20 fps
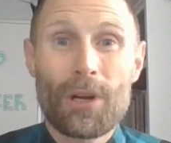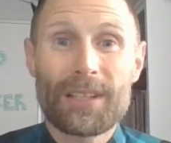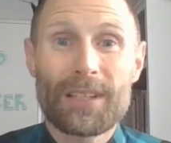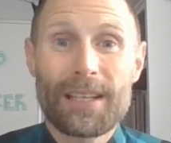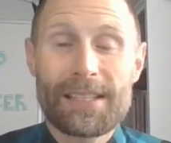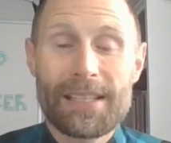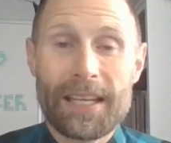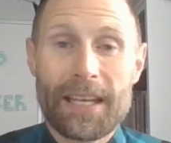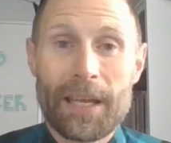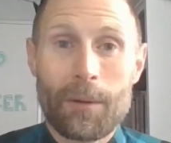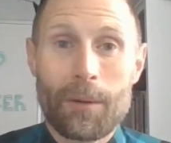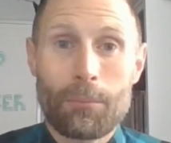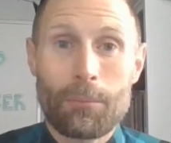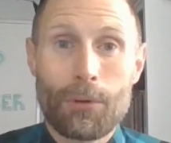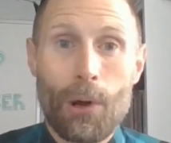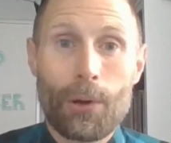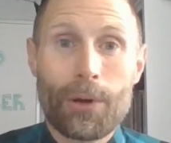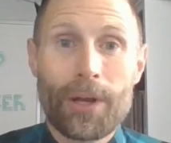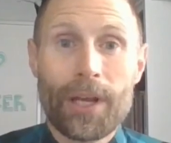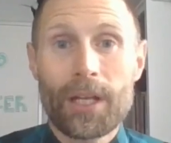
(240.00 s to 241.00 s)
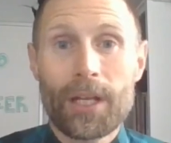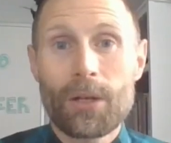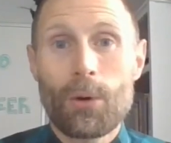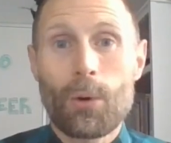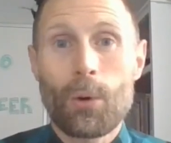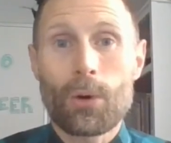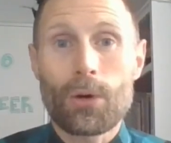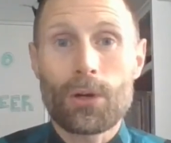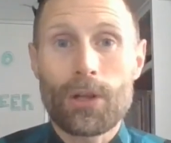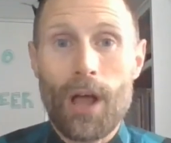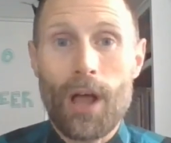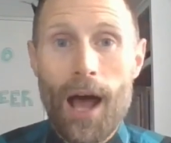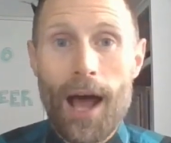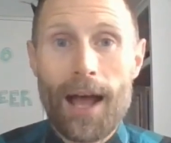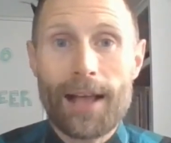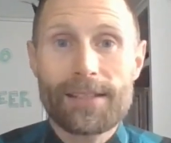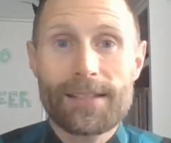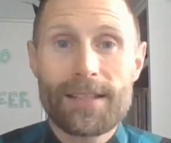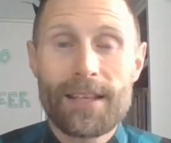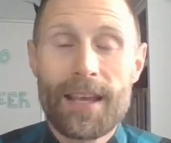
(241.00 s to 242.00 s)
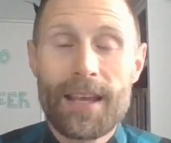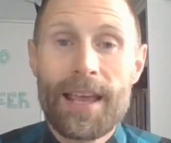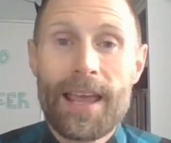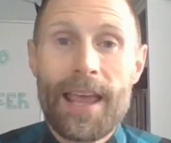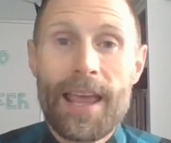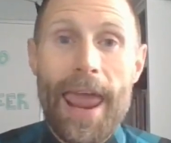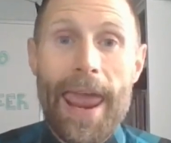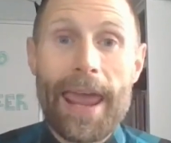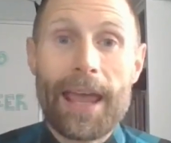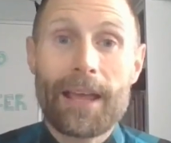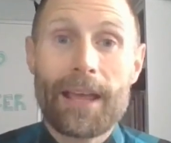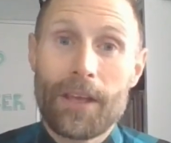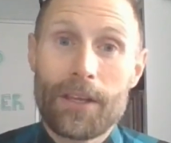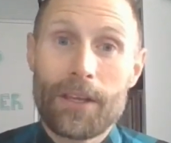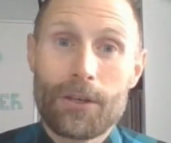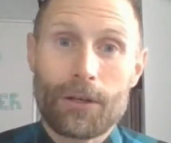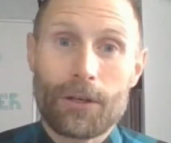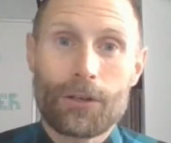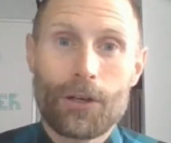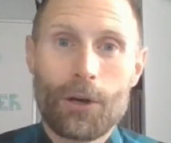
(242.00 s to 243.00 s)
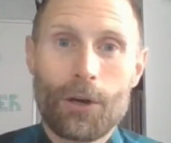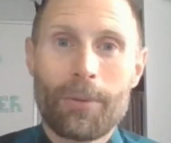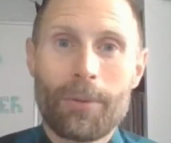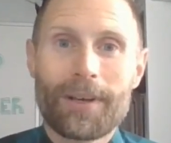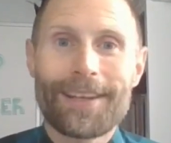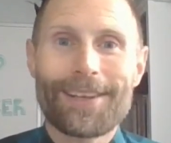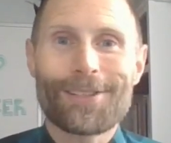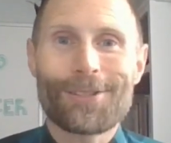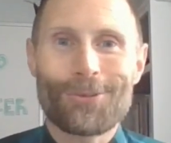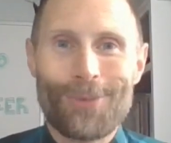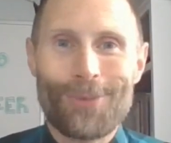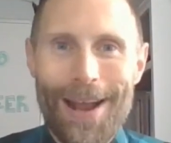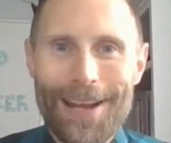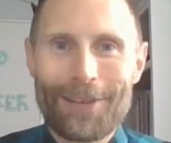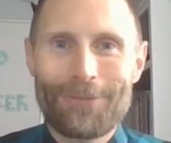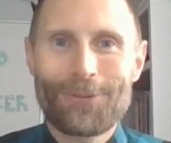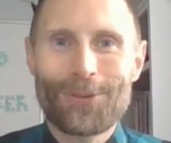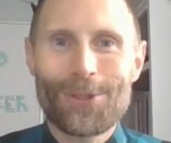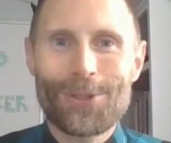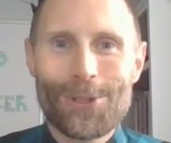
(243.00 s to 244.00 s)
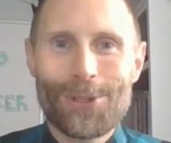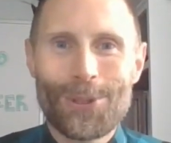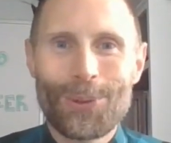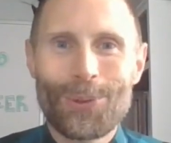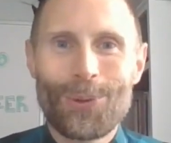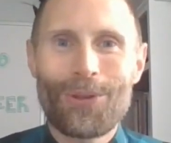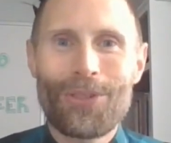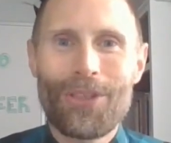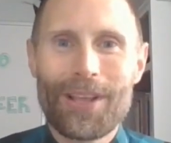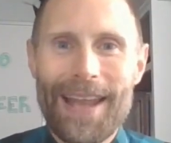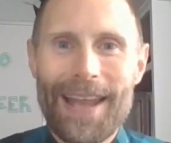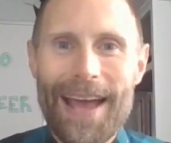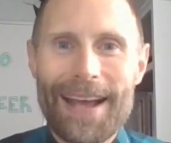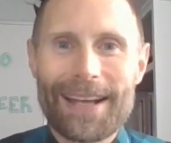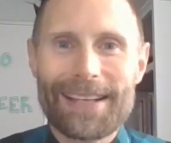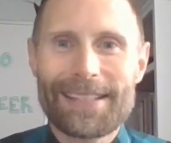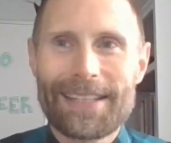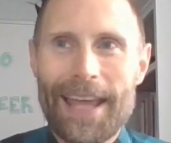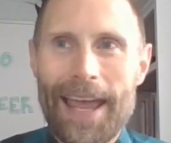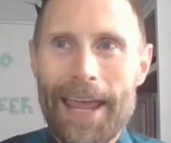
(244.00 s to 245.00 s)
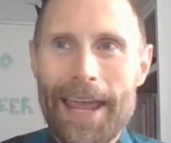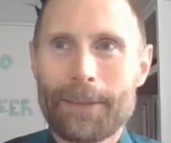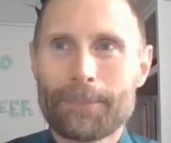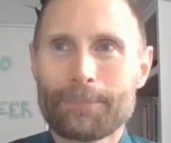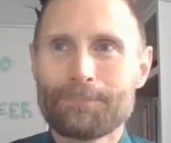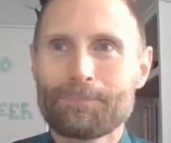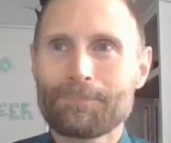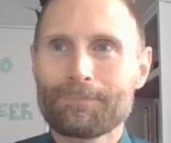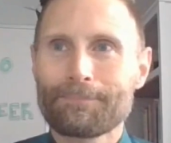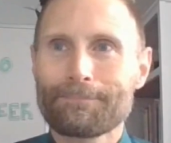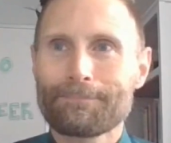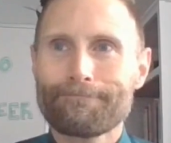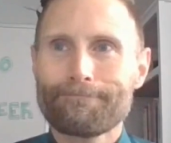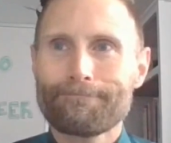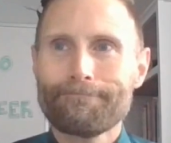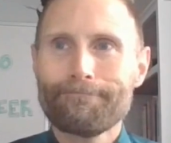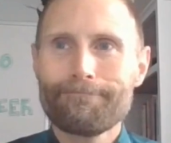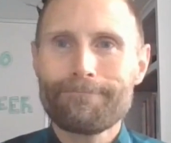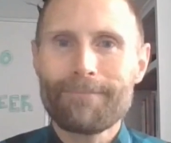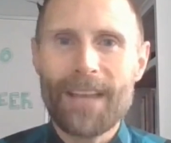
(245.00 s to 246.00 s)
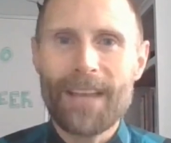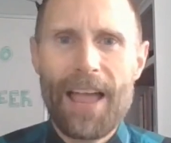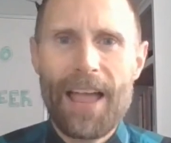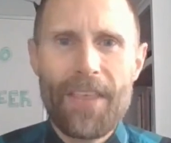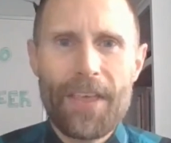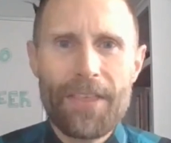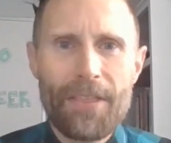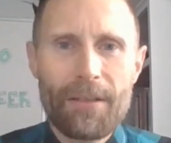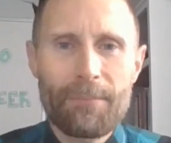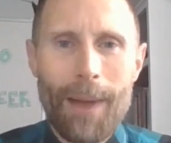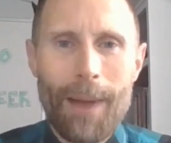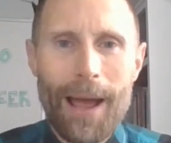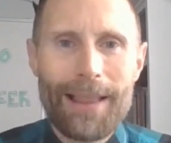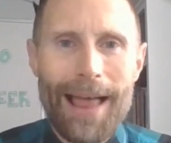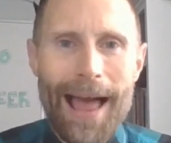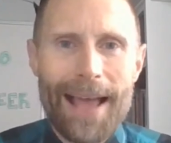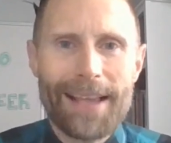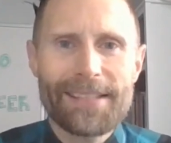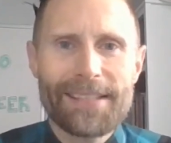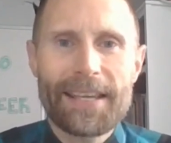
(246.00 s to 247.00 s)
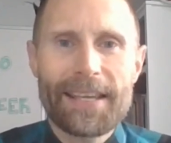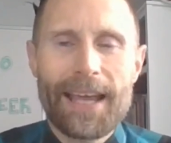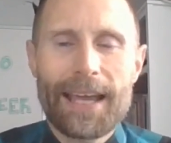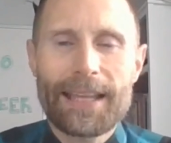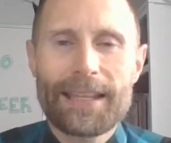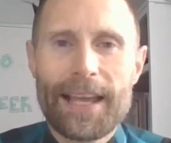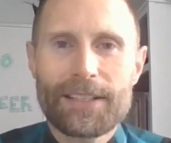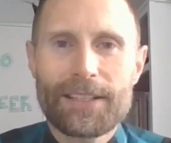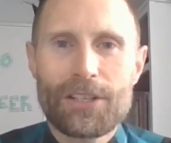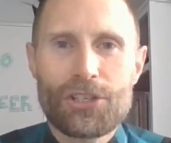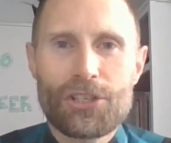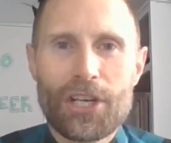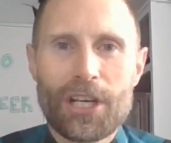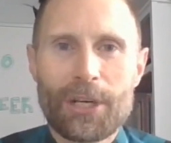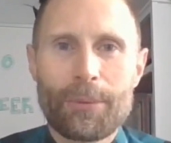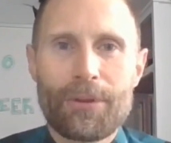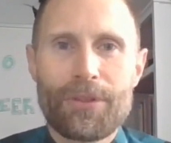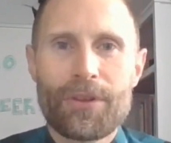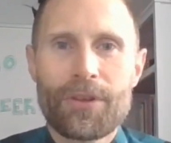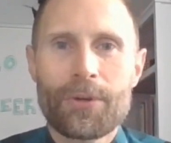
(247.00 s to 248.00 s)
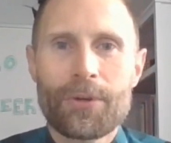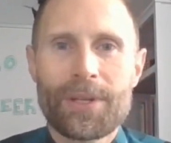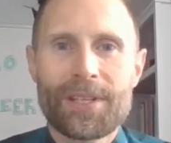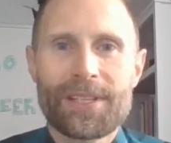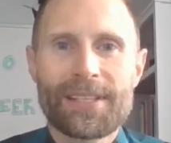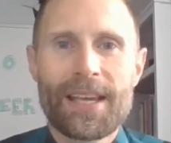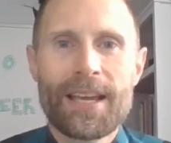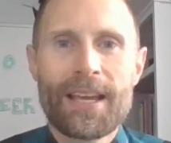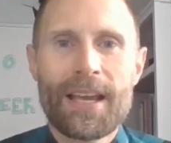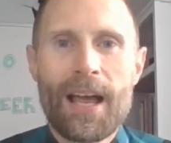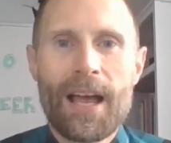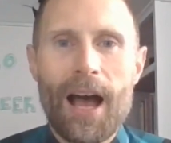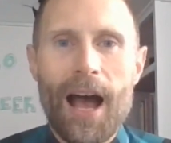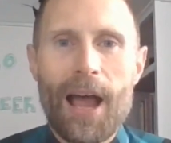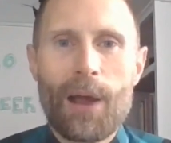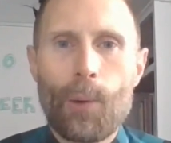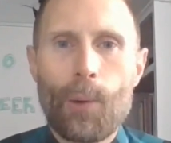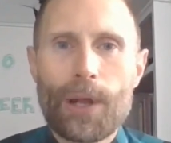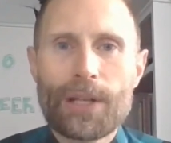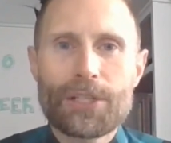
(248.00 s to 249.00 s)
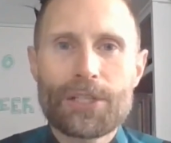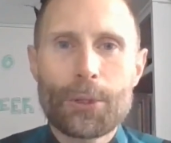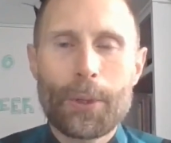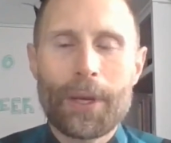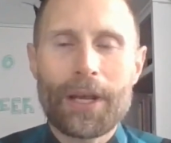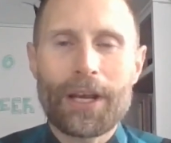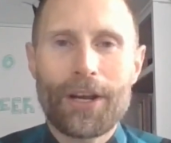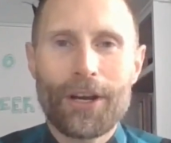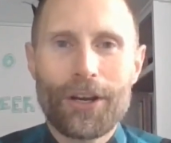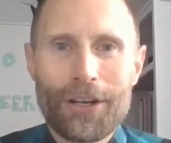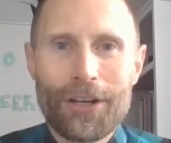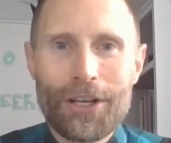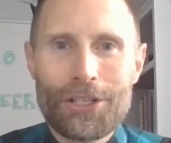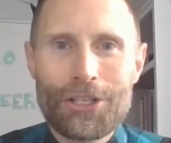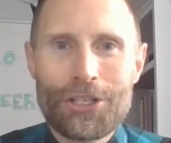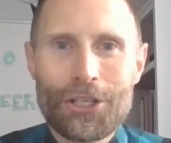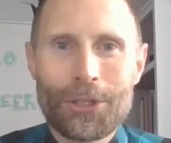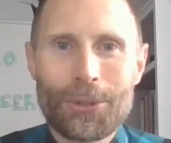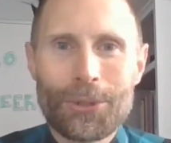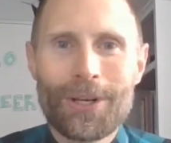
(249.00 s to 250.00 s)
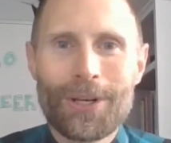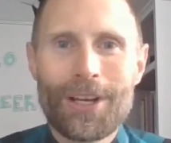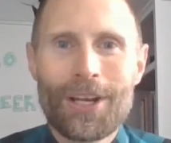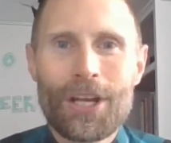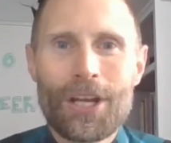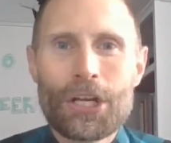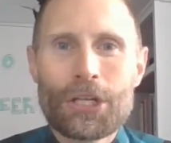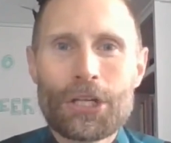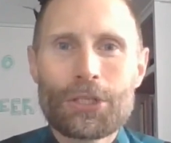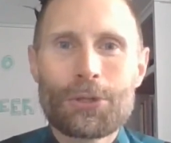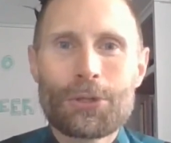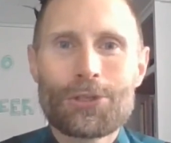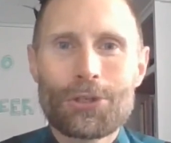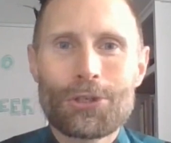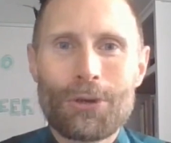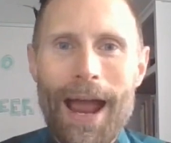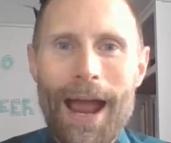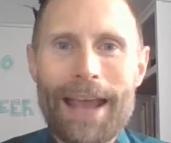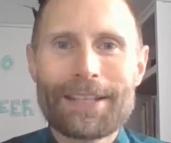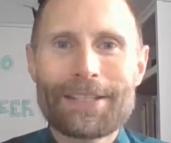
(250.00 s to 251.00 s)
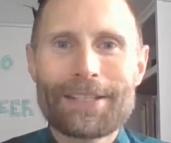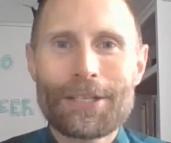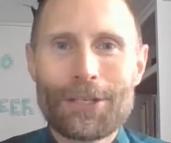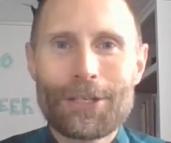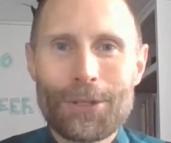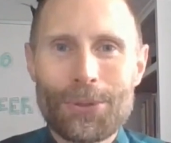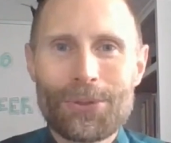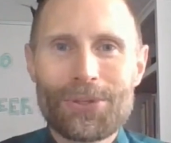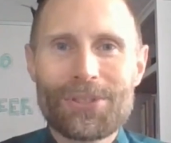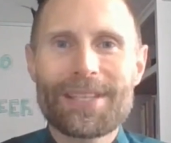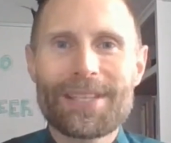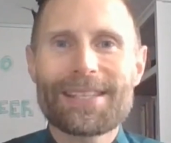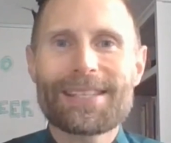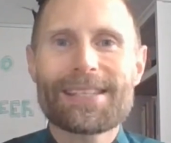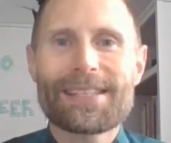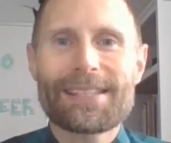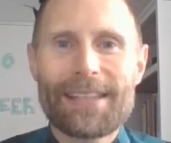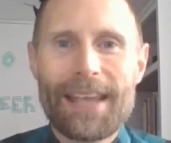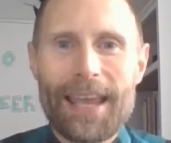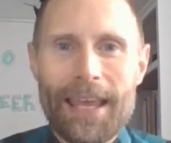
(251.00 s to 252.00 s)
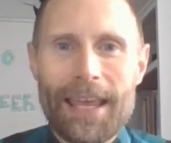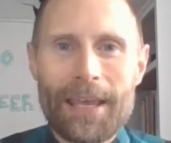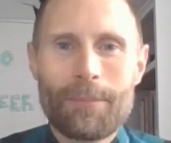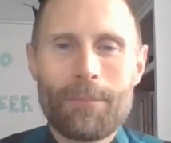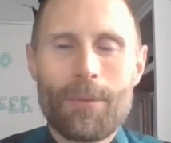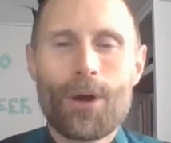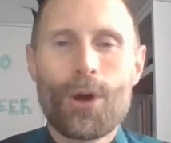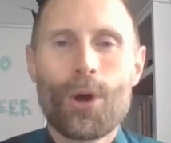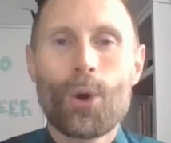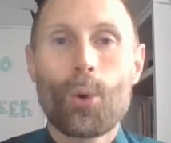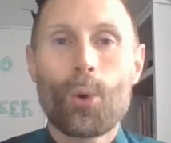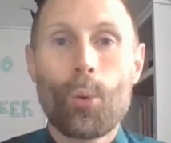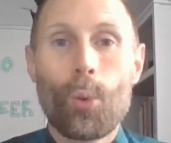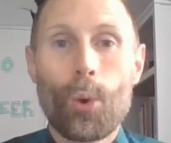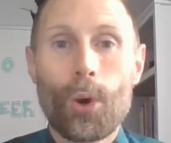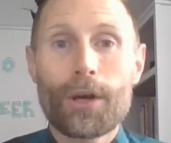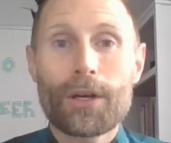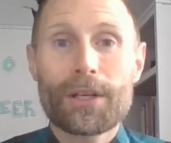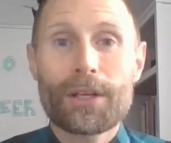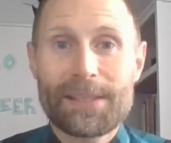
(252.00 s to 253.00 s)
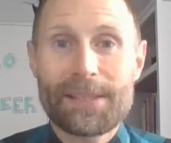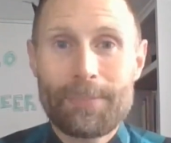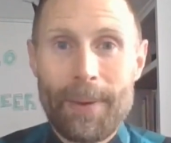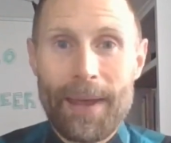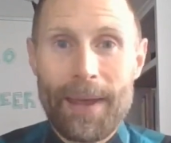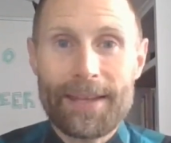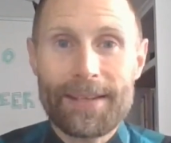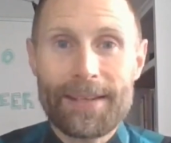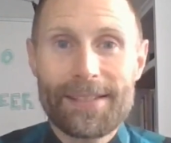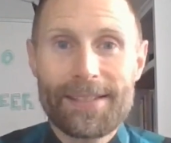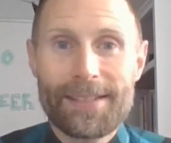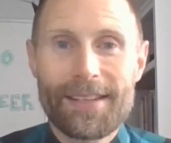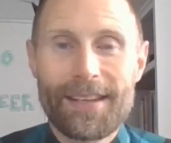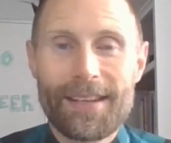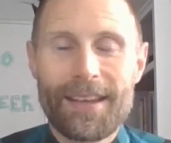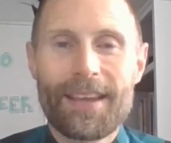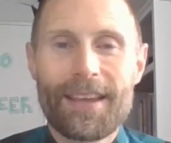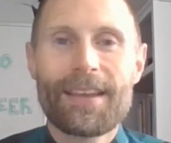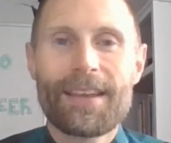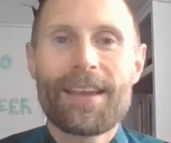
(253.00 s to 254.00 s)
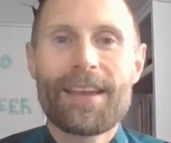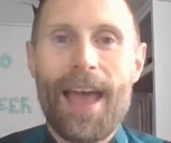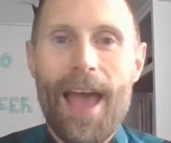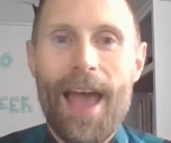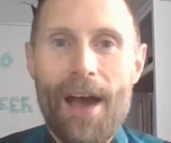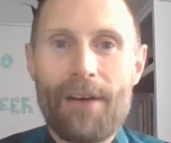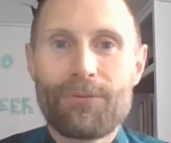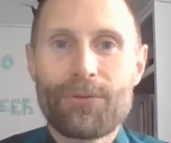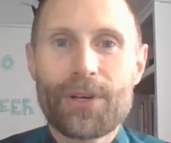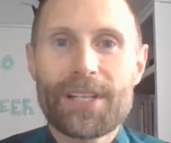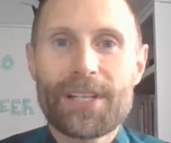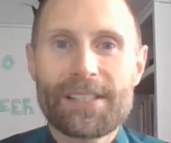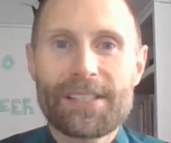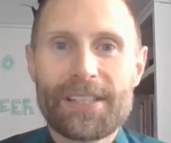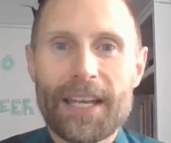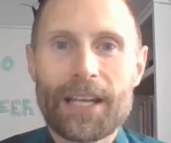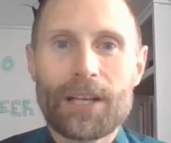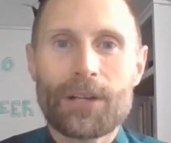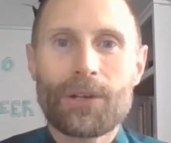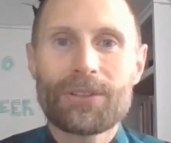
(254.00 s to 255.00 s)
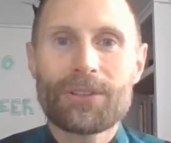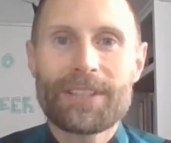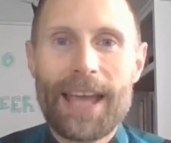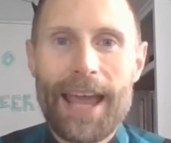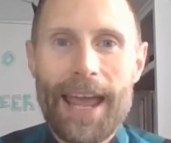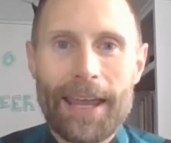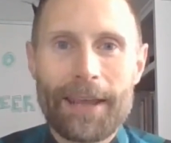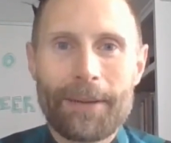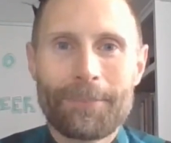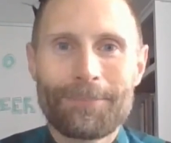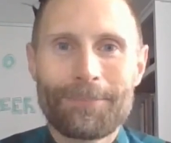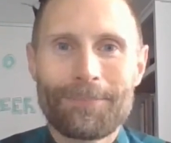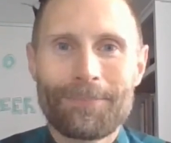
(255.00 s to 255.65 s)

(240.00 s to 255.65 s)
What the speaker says: doesn't get broken or lost, and that your Chromebook is ready for school the next day. And then my last thing I'd like to share with you is I want to encourage you to try to use the same workspace every single day.